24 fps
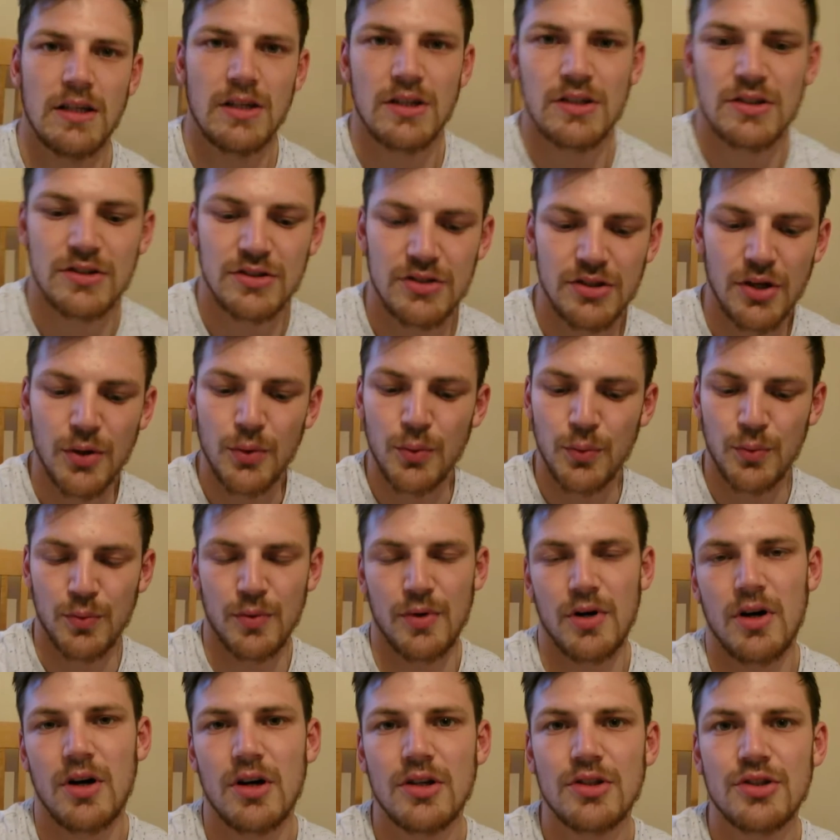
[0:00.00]
So
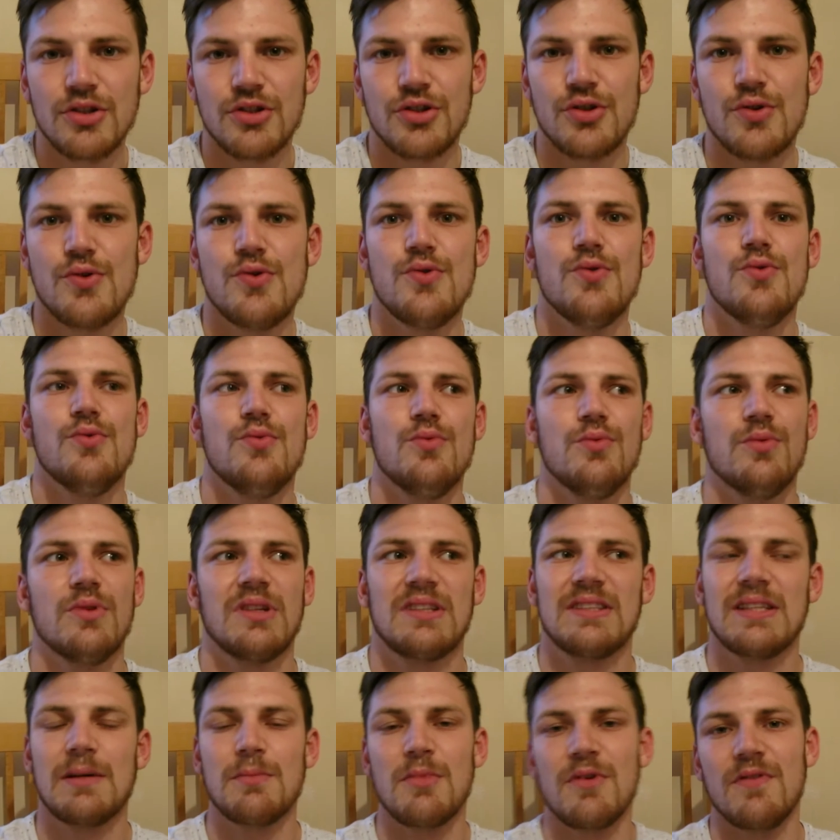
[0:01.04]
on to
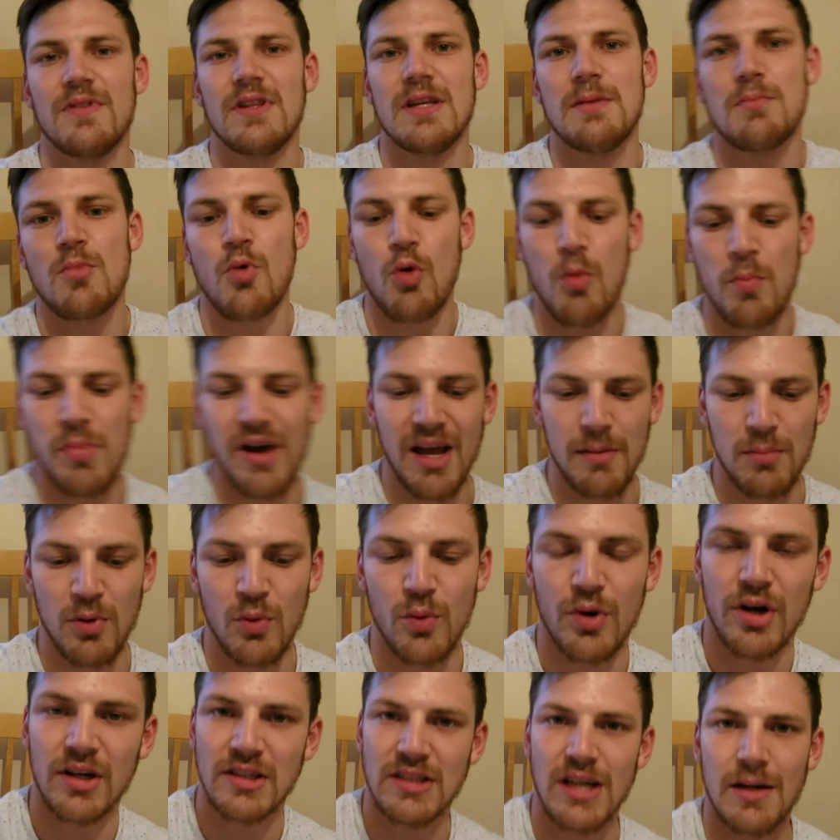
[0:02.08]
some of the more
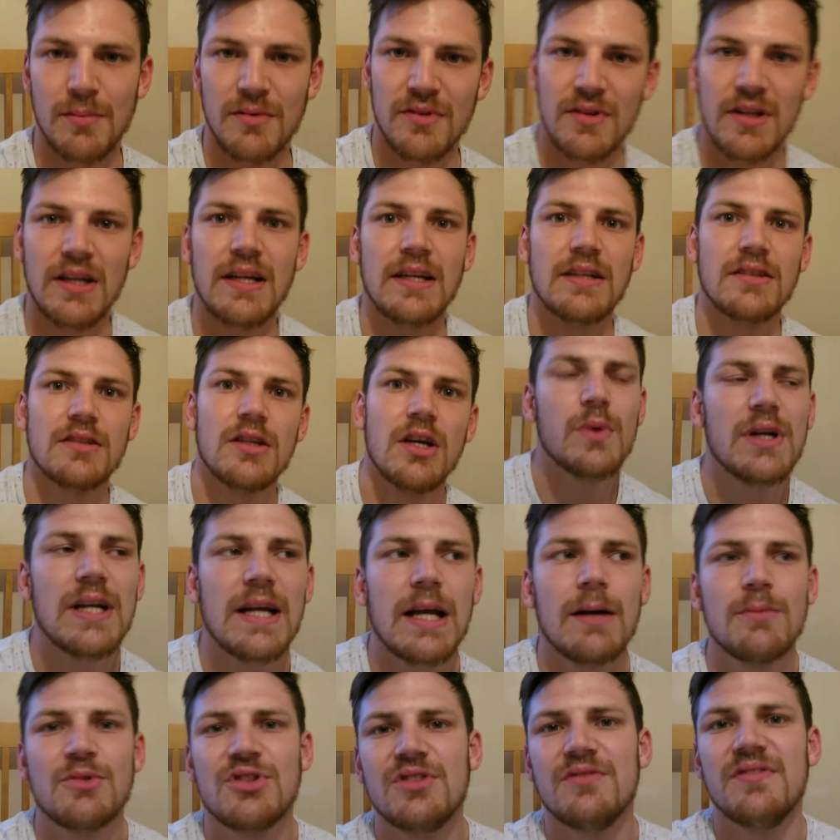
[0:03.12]
paperwork type of things. When it
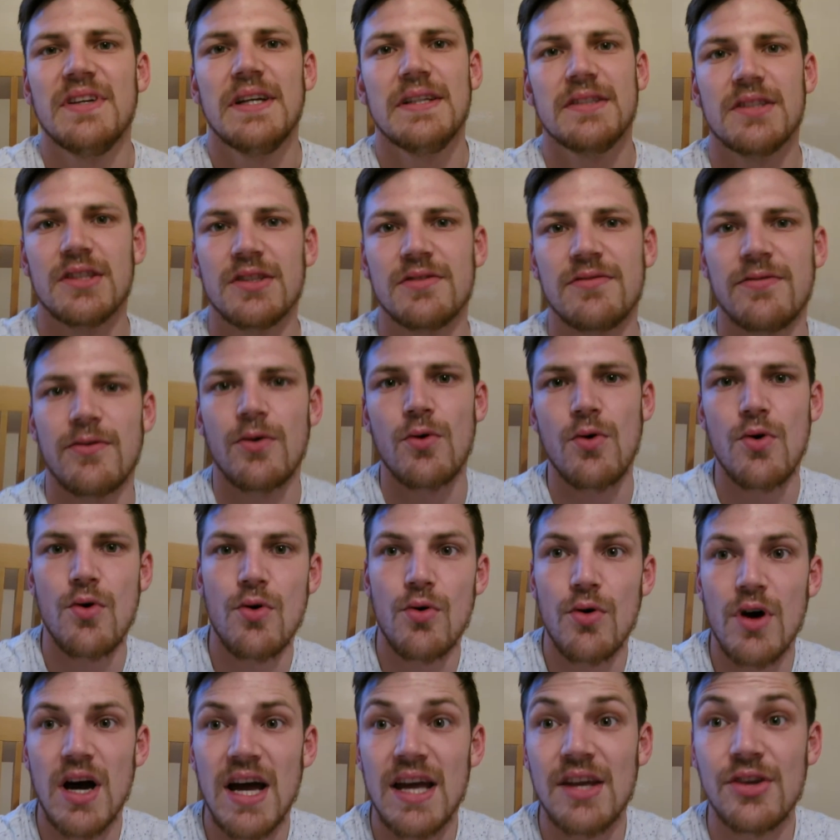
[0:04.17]
comes to visas
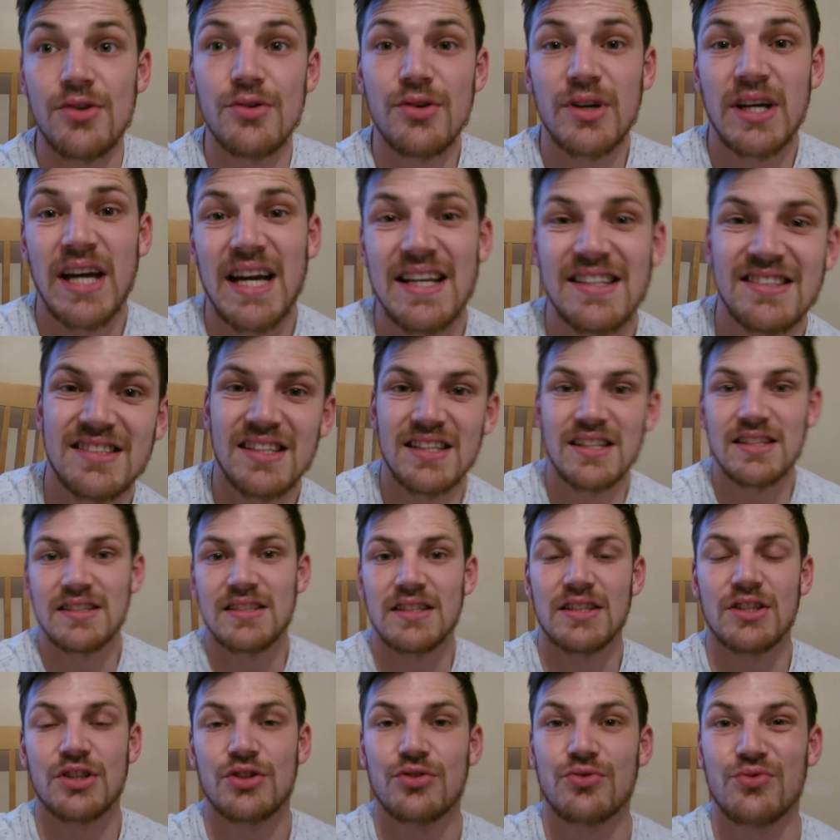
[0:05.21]
for a UK
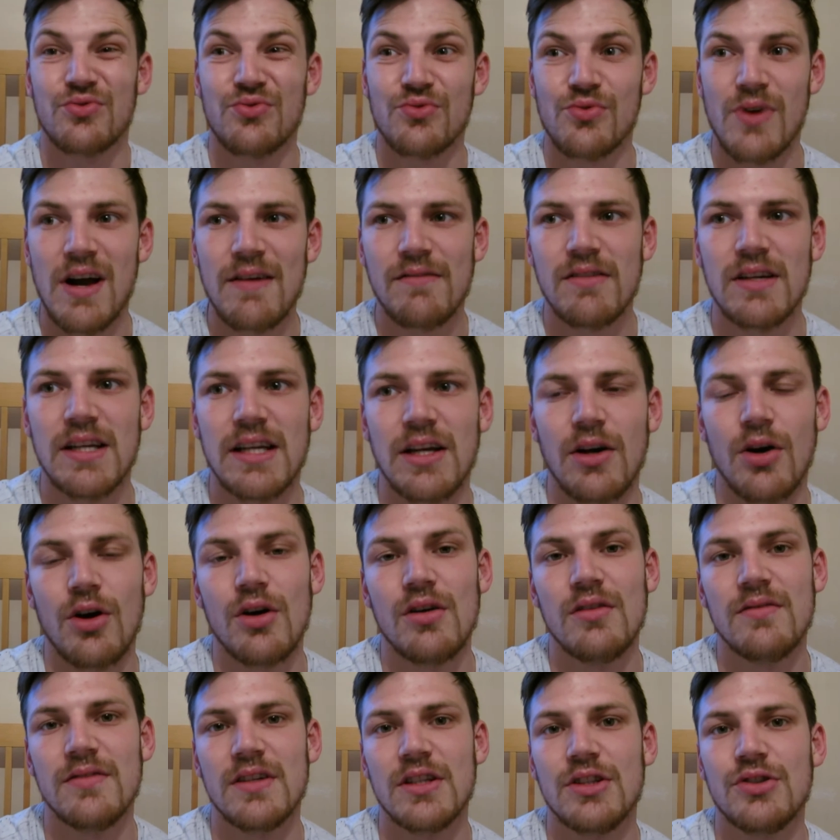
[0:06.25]
citizen traveling
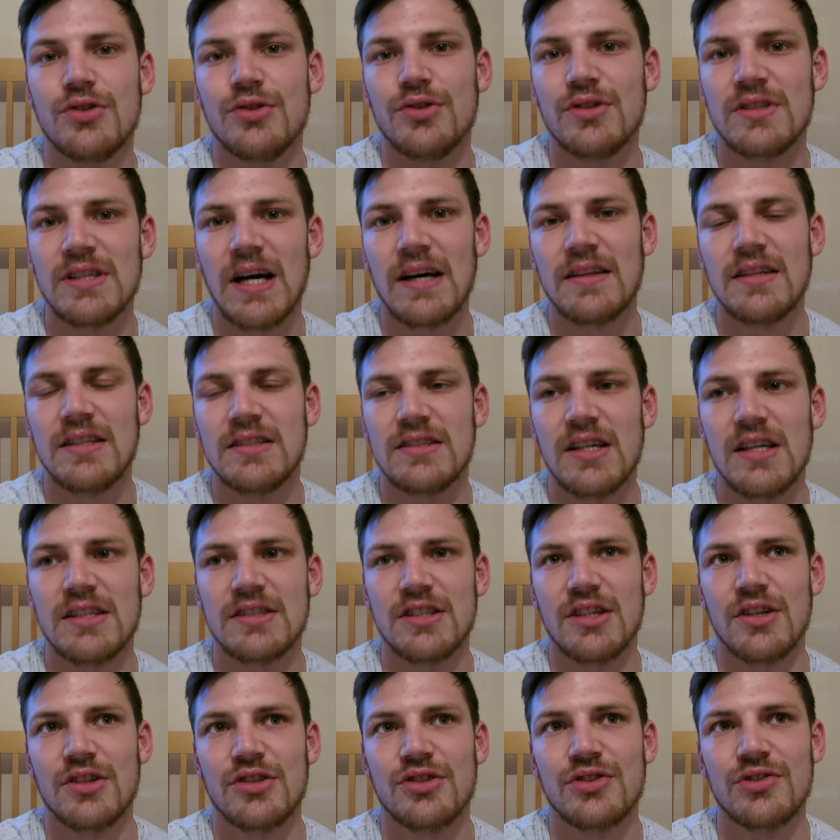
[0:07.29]
over to Southeast
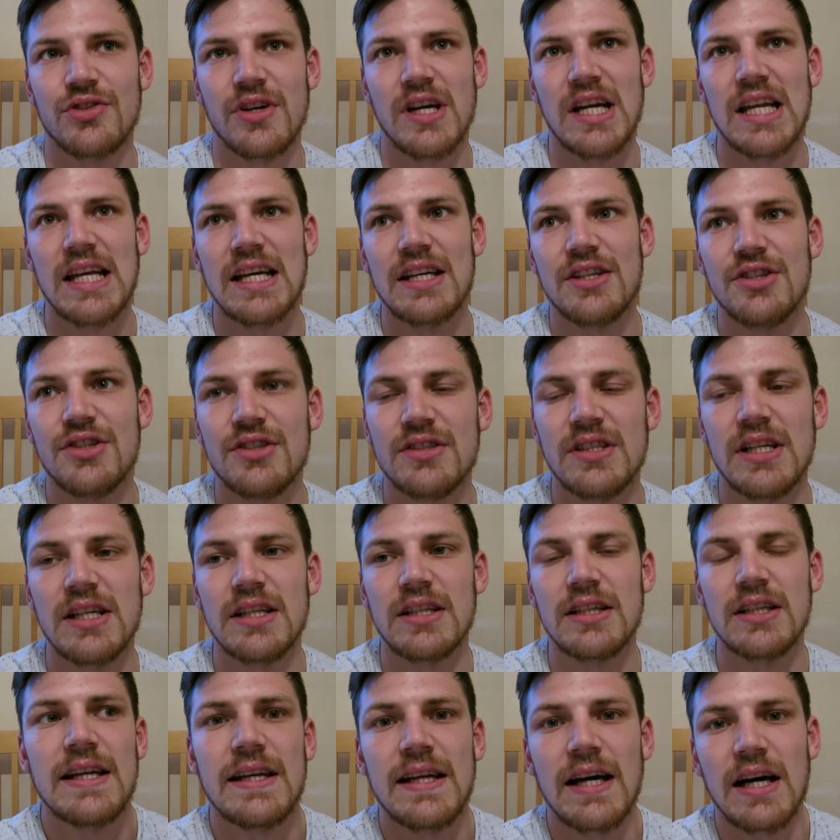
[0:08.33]
Asia, Australia and New
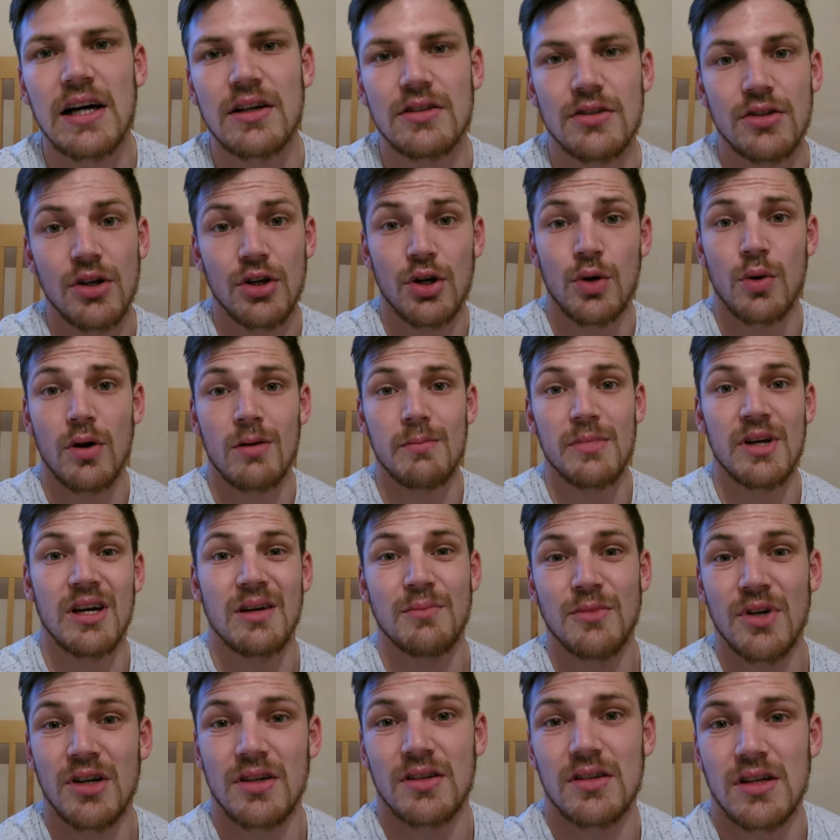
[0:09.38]
Zealand. Now don't quote me,
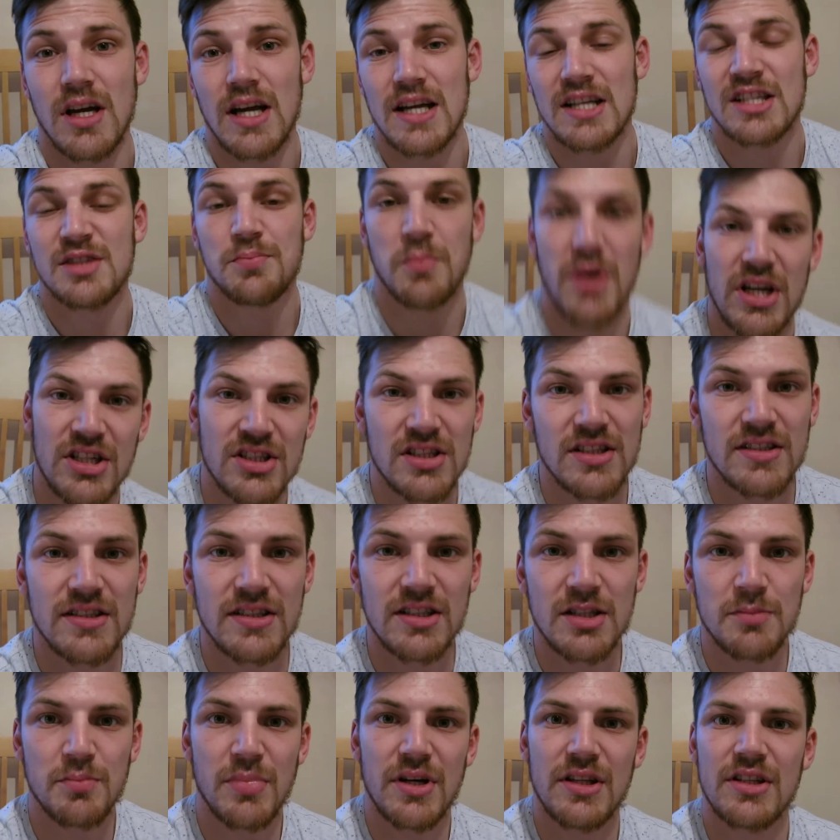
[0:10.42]
I'm not a specialist
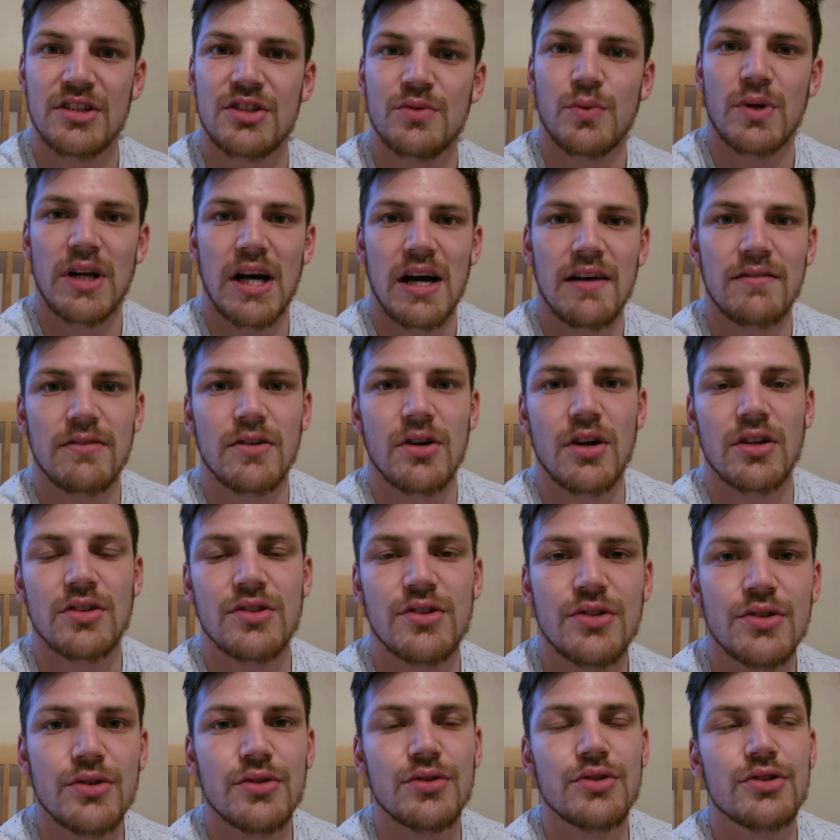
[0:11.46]
in it, but this is what I've got
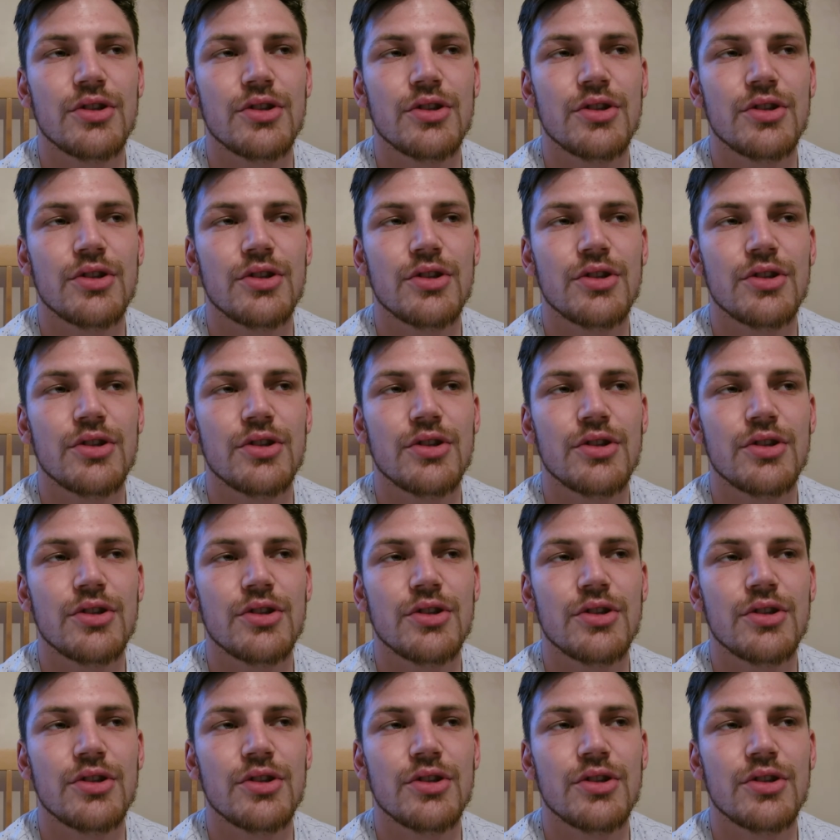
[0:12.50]
to do.